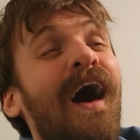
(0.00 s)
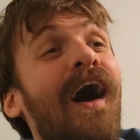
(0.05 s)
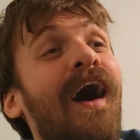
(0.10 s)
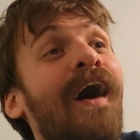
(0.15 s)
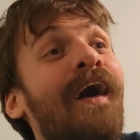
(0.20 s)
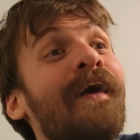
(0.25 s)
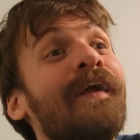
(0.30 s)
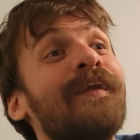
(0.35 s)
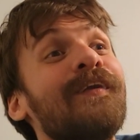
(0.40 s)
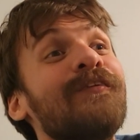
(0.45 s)

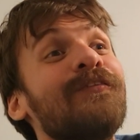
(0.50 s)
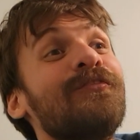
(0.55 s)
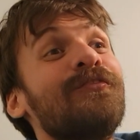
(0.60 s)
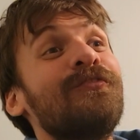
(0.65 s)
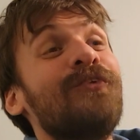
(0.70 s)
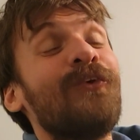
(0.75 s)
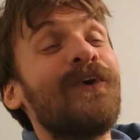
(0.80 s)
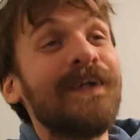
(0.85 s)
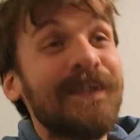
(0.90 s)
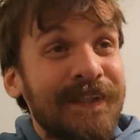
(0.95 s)

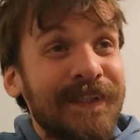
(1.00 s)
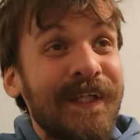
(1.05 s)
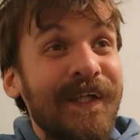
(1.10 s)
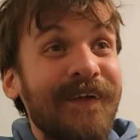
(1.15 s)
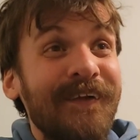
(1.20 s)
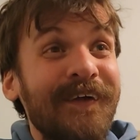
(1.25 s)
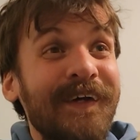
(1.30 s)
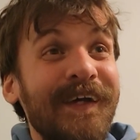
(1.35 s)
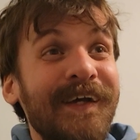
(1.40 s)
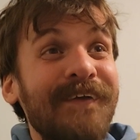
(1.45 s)

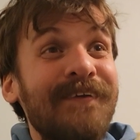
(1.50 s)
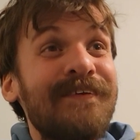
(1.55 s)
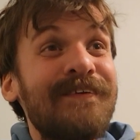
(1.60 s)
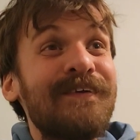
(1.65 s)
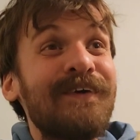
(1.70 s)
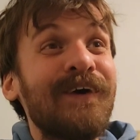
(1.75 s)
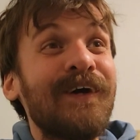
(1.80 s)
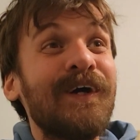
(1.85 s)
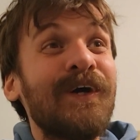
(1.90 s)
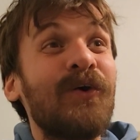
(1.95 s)
Unfortunately,
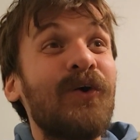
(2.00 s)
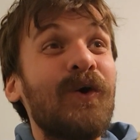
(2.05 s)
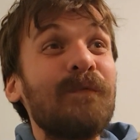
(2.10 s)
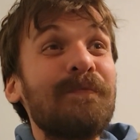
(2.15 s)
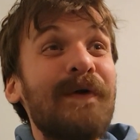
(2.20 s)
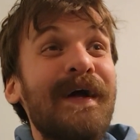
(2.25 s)
StarCorp